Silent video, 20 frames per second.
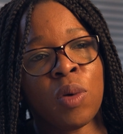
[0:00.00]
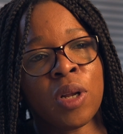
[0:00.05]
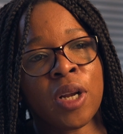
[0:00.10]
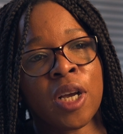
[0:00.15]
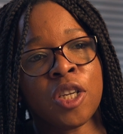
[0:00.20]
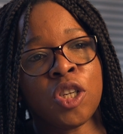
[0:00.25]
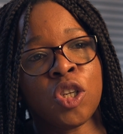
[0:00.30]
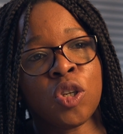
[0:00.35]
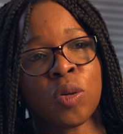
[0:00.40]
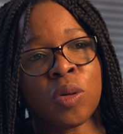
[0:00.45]
When
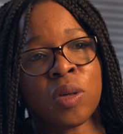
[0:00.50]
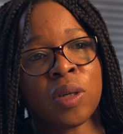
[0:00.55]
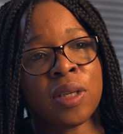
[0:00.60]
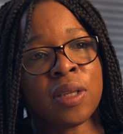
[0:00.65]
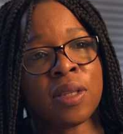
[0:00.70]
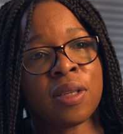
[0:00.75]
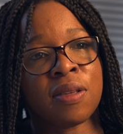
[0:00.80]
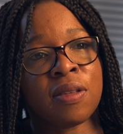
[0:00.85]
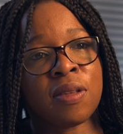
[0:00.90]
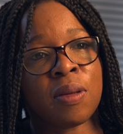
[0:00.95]
I
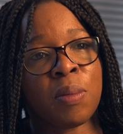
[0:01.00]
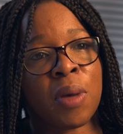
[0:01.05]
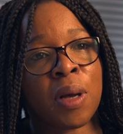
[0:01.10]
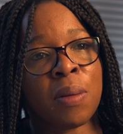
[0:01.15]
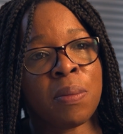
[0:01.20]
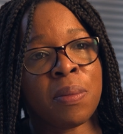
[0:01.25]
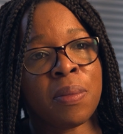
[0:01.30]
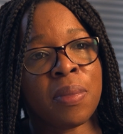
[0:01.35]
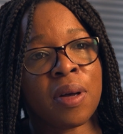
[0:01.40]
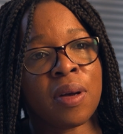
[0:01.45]
joined as a
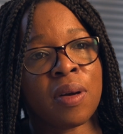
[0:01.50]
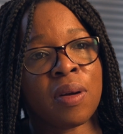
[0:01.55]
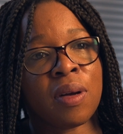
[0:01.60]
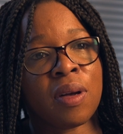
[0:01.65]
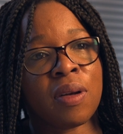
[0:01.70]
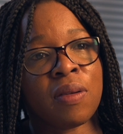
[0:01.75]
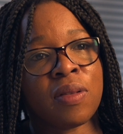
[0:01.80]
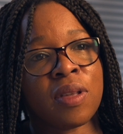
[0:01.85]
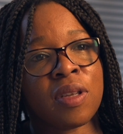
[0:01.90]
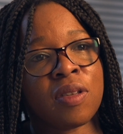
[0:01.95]

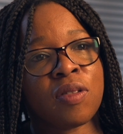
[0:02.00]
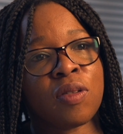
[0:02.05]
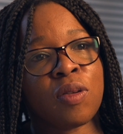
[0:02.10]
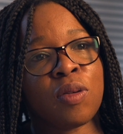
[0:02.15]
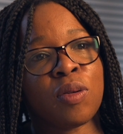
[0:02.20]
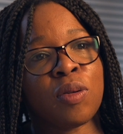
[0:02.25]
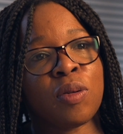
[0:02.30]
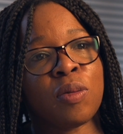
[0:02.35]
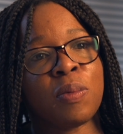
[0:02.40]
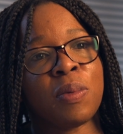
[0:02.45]
member of this
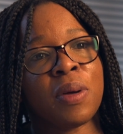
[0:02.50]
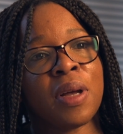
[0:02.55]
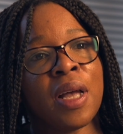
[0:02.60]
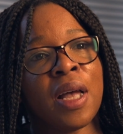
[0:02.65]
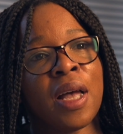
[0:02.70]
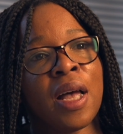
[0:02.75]
group,